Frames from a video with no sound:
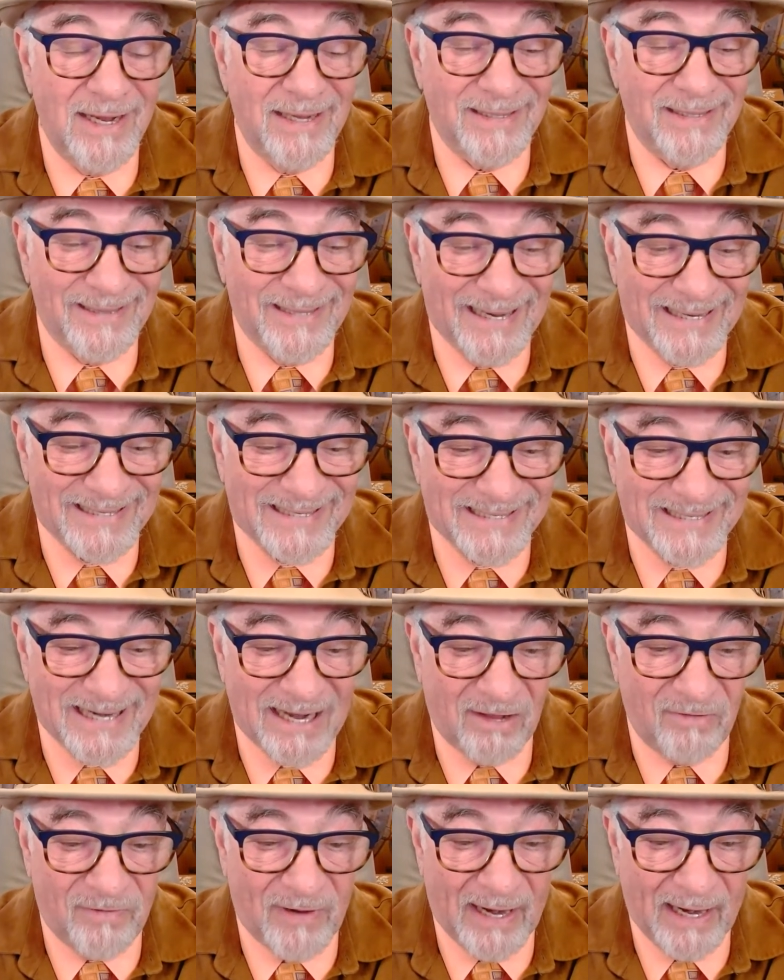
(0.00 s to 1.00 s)
less
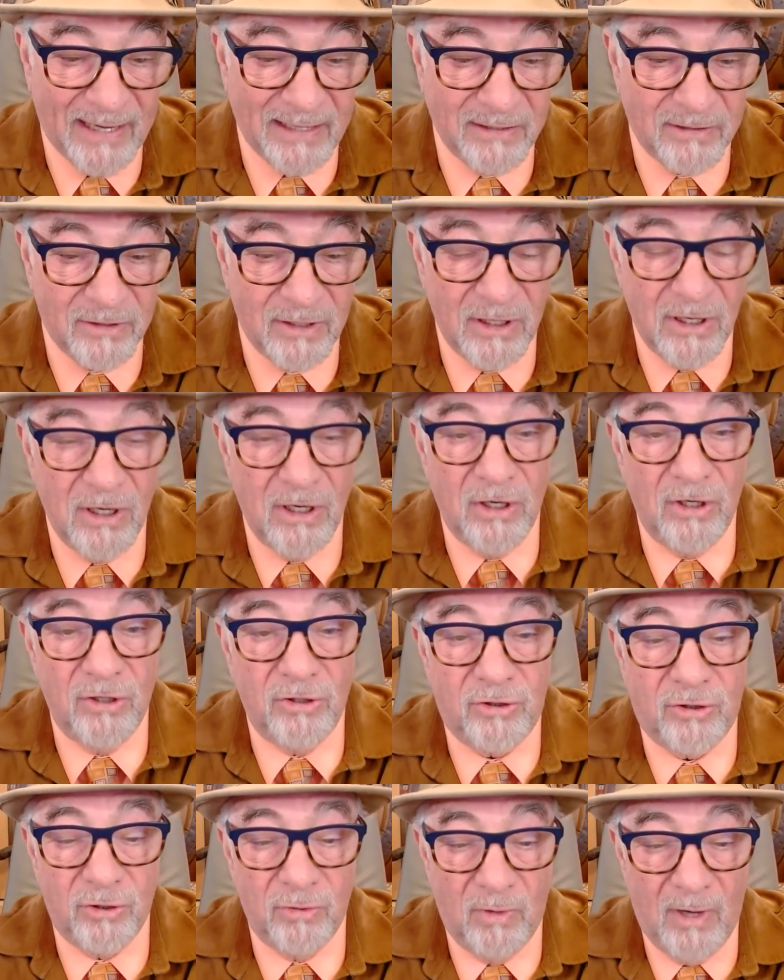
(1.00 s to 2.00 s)
self hate
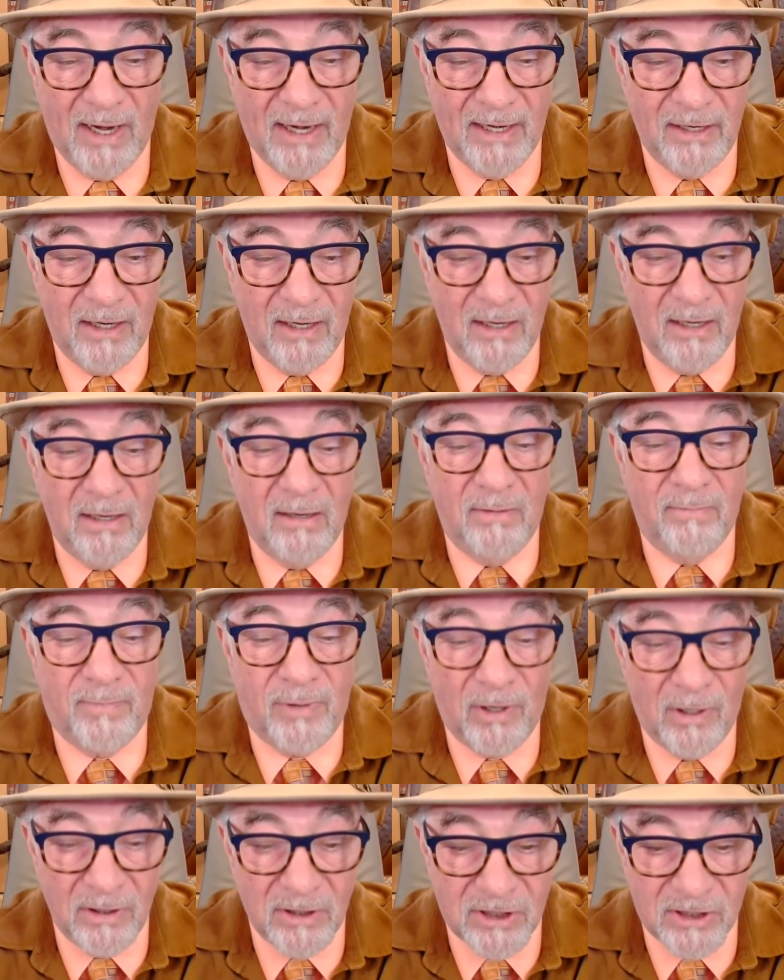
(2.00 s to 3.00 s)
to a
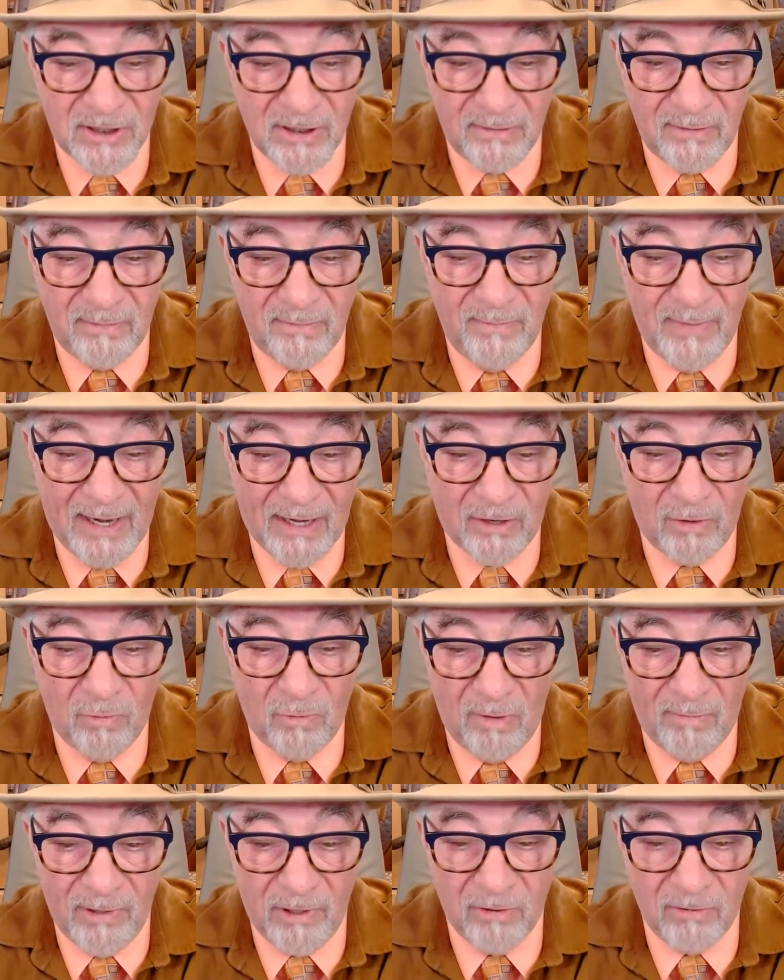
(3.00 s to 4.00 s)
person, man or
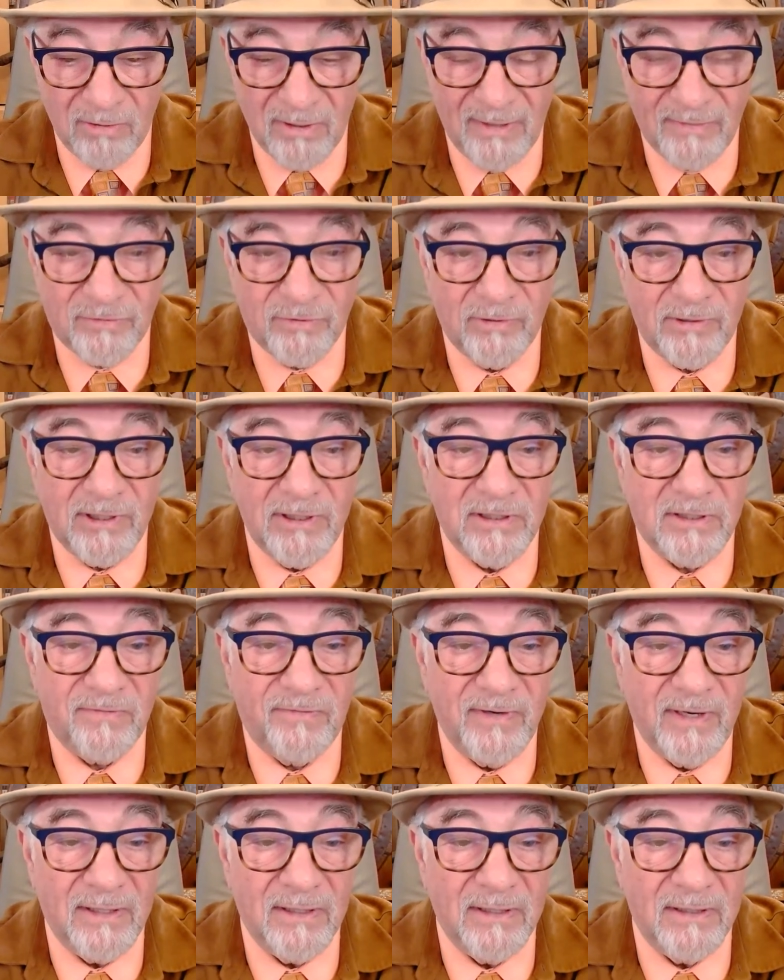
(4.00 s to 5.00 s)
woman, who lives with these
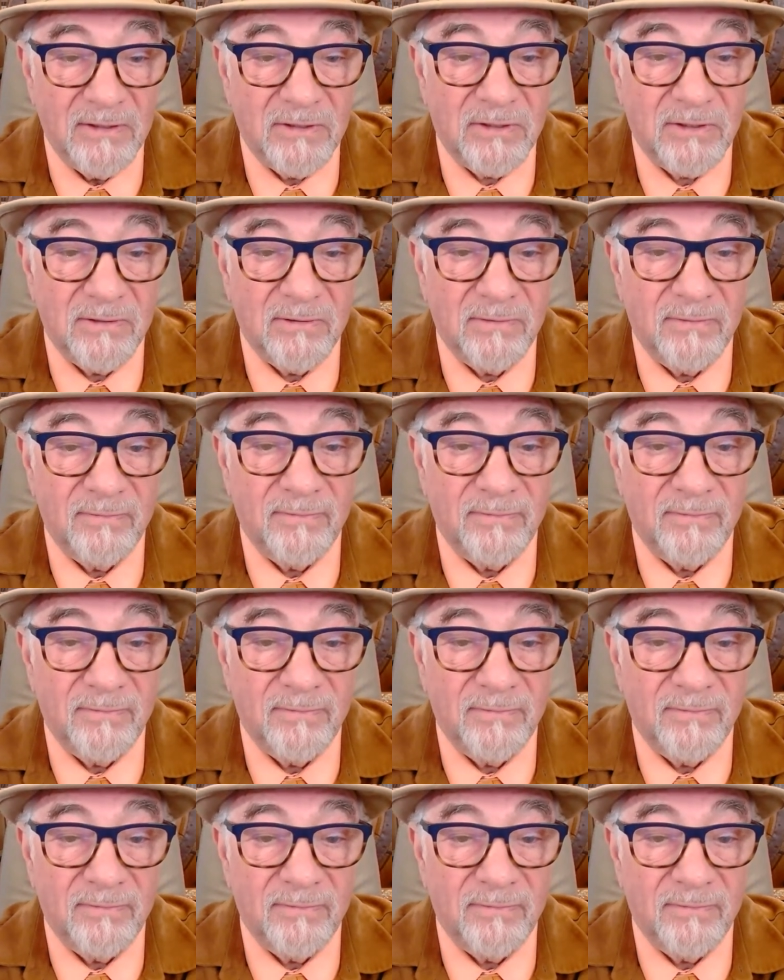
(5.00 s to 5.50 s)
feelings?